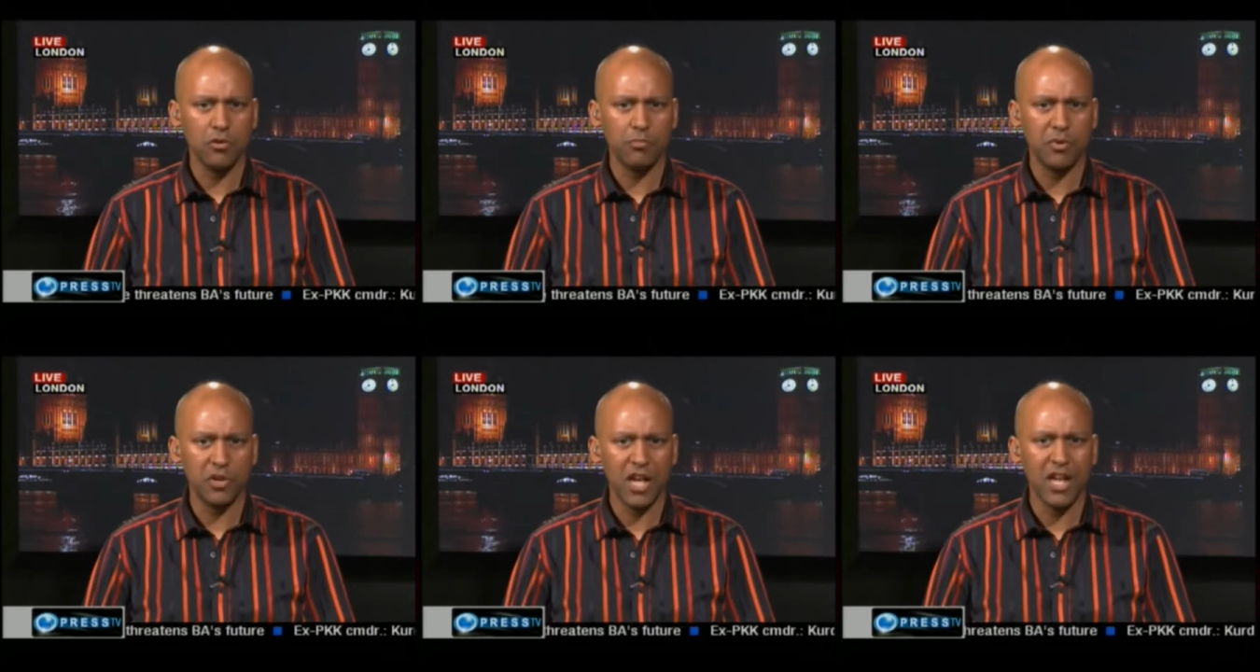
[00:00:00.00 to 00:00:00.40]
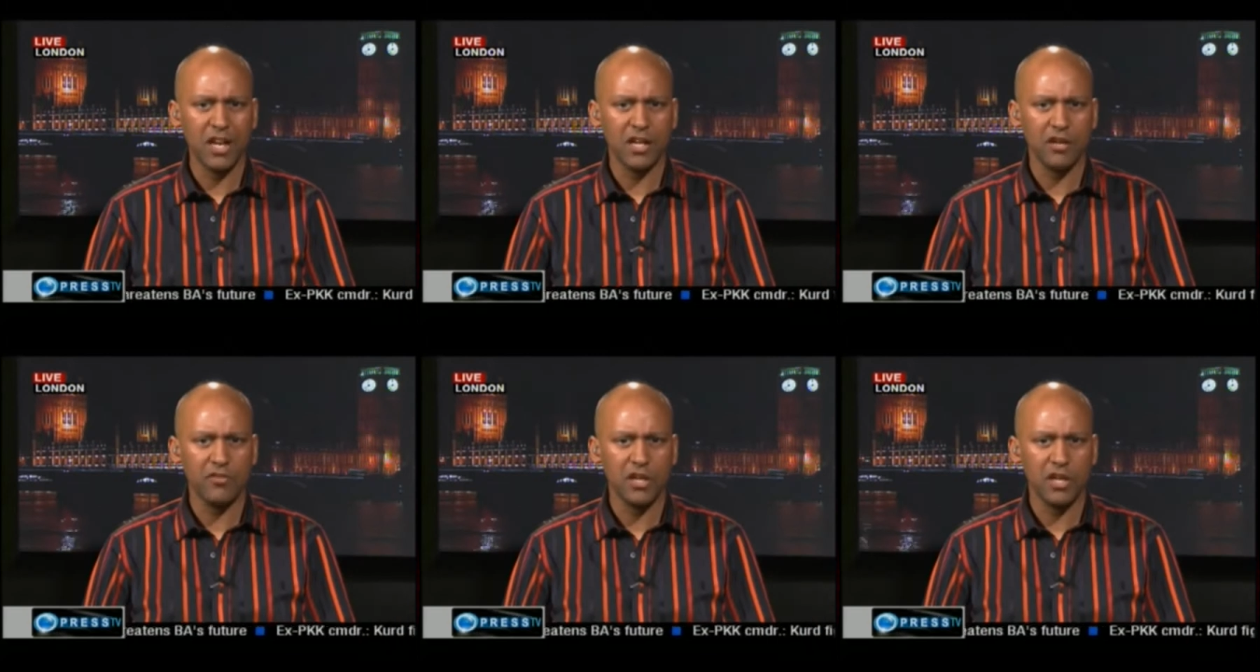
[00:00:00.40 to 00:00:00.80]

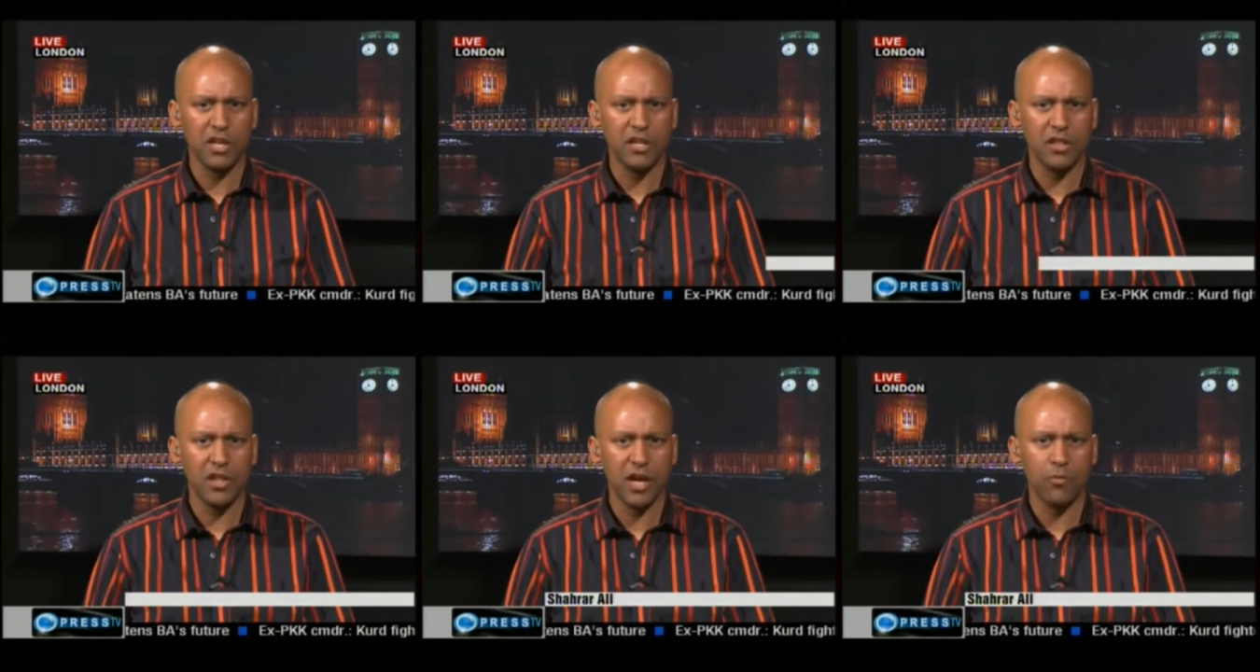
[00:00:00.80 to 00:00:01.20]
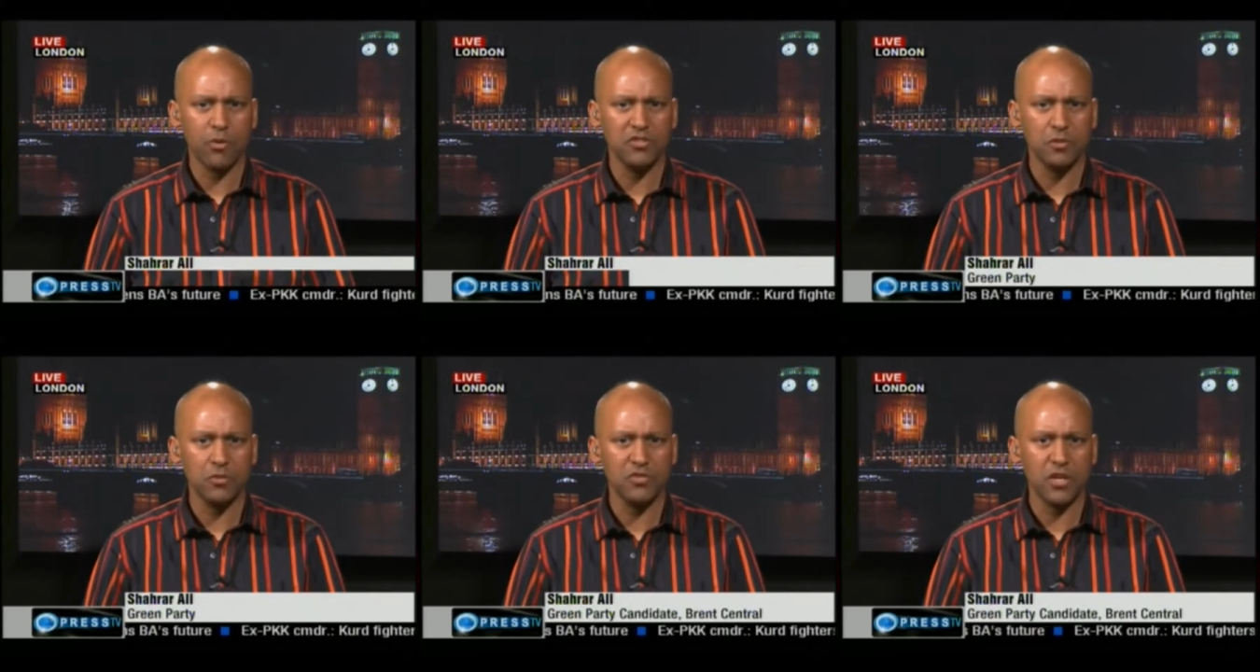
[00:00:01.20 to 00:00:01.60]
Bonelli, of the leader there, was
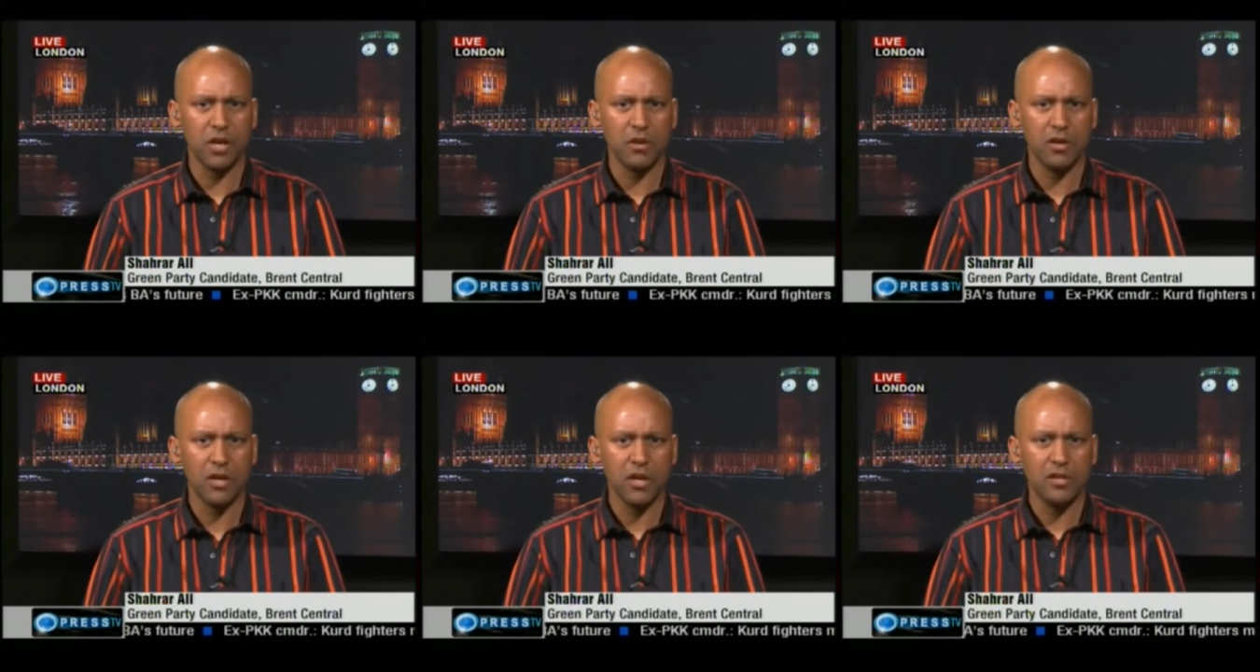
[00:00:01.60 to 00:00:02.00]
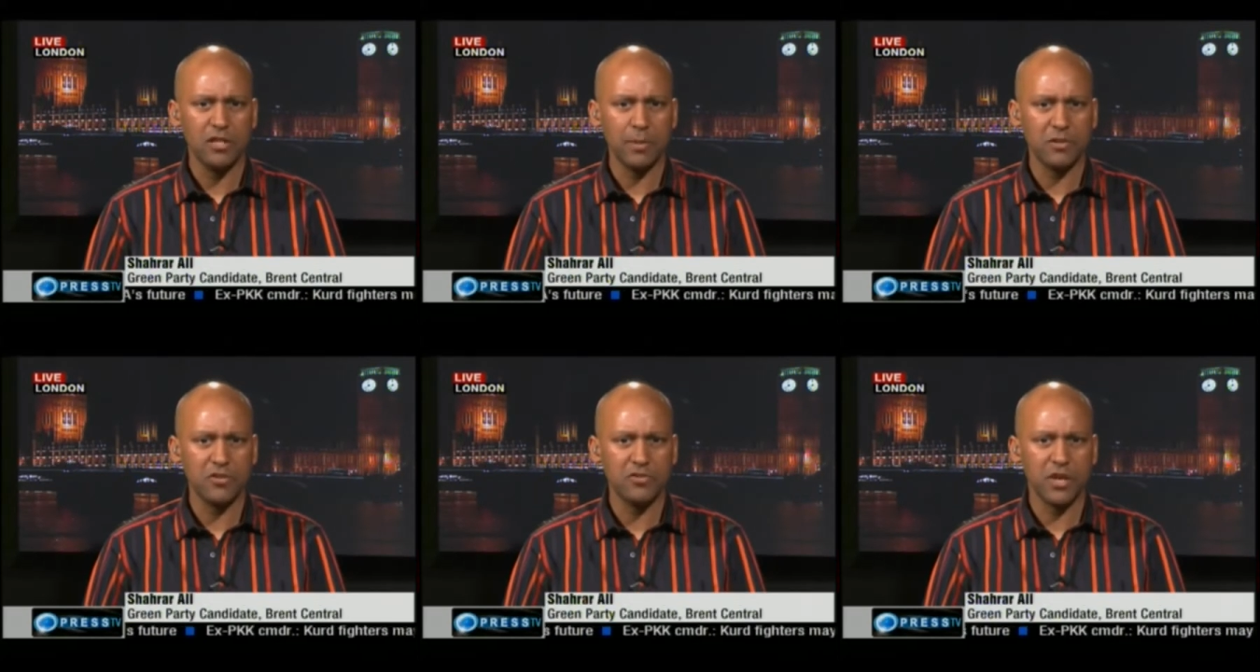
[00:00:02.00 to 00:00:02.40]
also
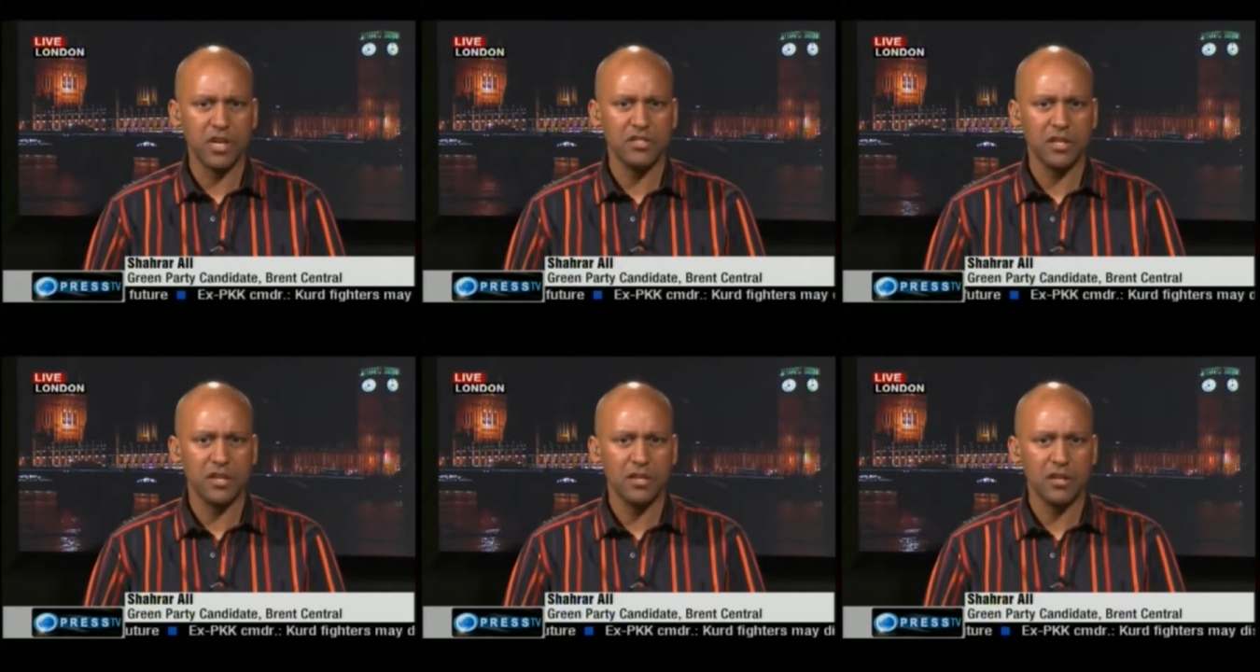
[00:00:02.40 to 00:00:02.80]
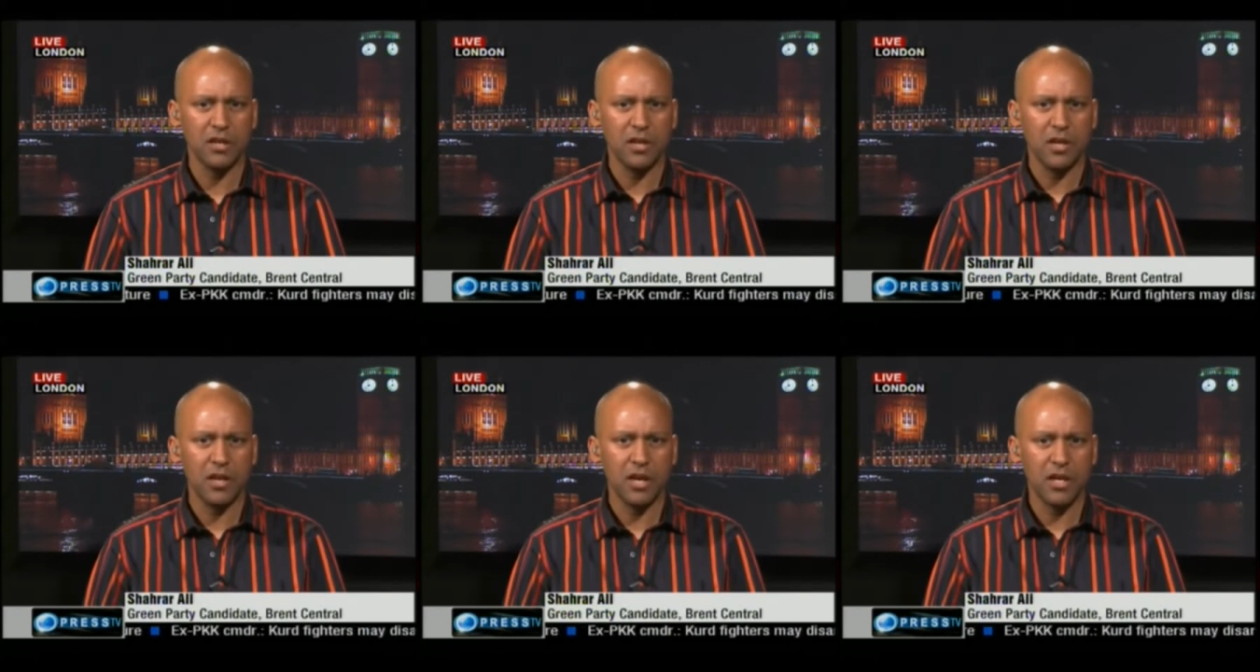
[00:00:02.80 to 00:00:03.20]
demonstrating
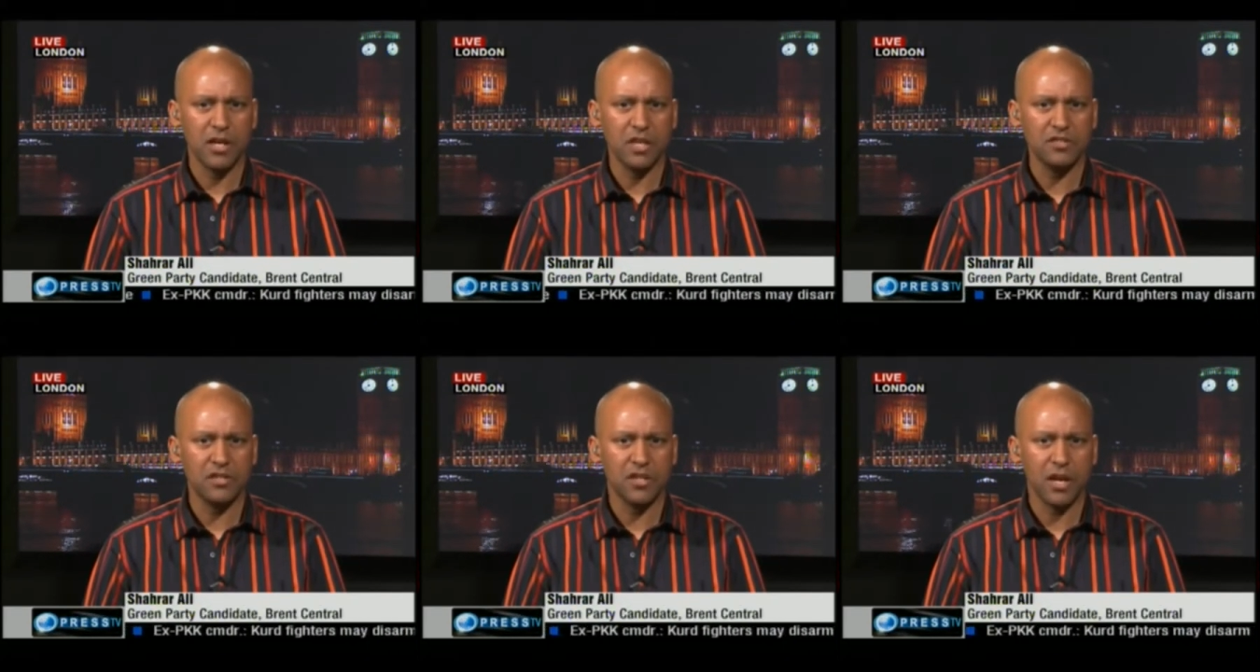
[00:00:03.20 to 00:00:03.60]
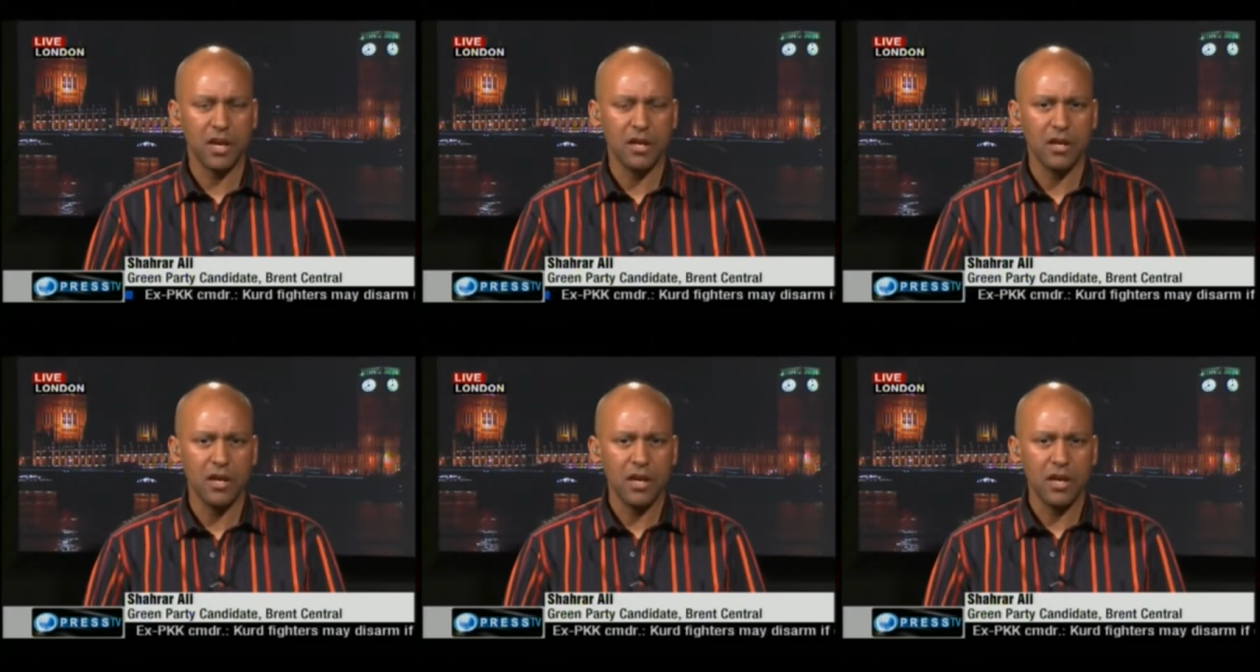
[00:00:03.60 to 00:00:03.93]
uh, yesterday.